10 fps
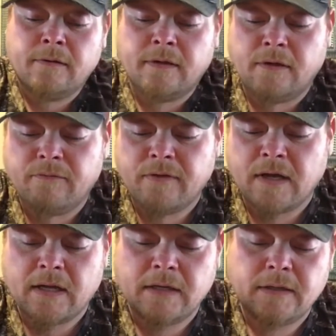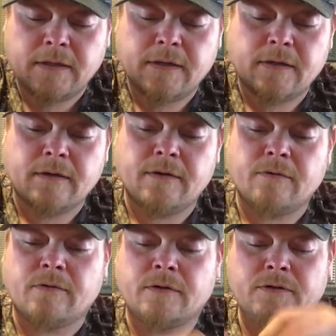Then you've got in here
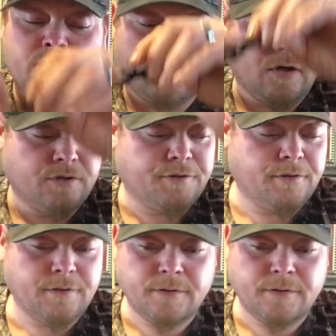your charger,